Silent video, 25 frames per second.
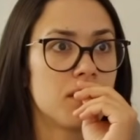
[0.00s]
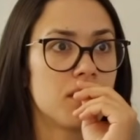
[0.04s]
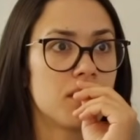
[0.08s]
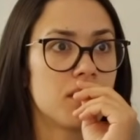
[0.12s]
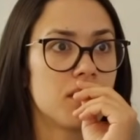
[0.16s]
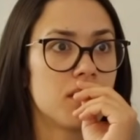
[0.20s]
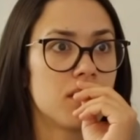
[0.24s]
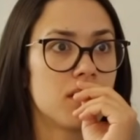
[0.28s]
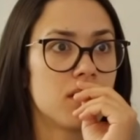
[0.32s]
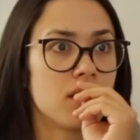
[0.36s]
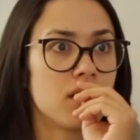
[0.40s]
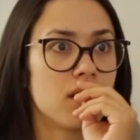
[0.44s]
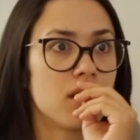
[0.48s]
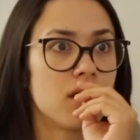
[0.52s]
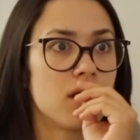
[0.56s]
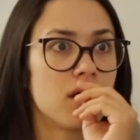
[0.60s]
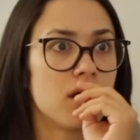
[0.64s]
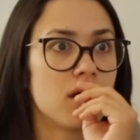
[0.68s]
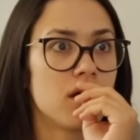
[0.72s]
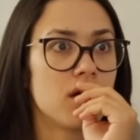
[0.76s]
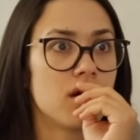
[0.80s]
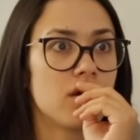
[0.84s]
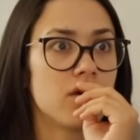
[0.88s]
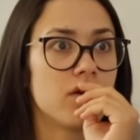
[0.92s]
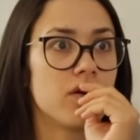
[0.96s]

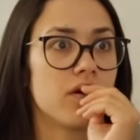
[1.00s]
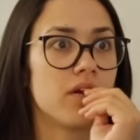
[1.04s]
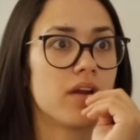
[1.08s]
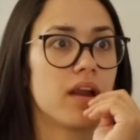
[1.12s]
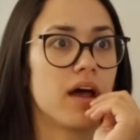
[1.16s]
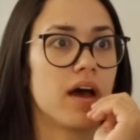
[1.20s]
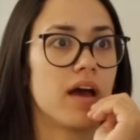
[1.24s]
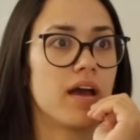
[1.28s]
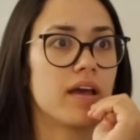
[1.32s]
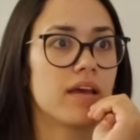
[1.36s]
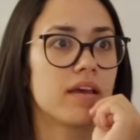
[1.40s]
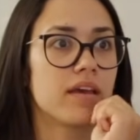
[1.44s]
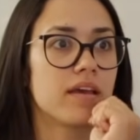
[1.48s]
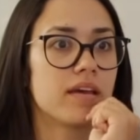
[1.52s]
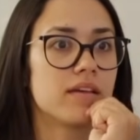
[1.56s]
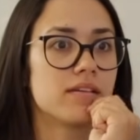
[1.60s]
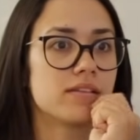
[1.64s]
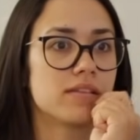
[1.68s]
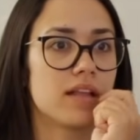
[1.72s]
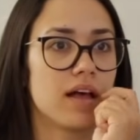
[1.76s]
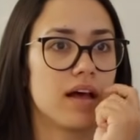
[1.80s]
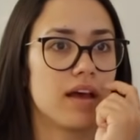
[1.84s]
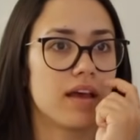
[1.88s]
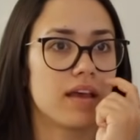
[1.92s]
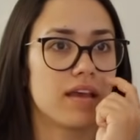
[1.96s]

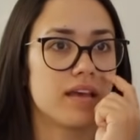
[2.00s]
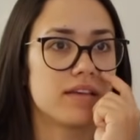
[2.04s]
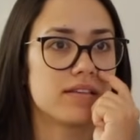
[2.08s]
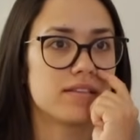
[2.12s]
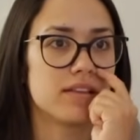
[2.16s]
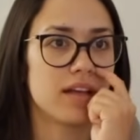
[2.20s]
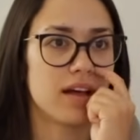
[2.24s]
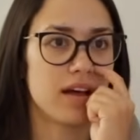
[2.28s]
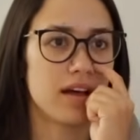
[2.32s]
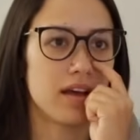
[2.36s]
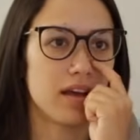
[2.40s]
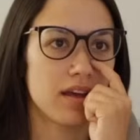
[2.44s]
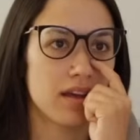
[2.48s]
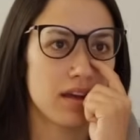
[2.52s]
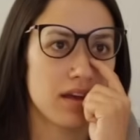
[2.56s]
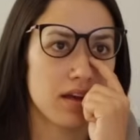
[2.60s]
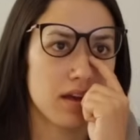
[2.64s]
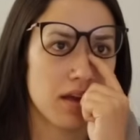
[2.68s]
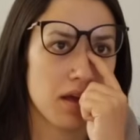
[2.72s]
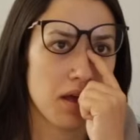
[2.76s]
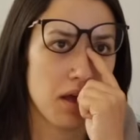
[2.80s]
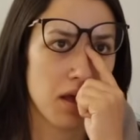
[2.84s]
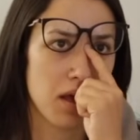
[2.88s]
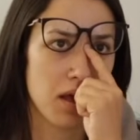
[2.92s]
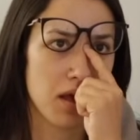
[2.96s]

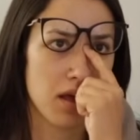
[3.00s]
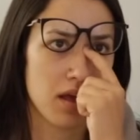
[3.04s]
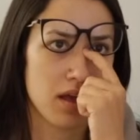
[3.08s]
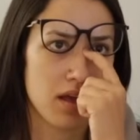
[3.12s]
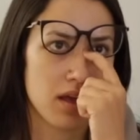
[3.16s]
(silent)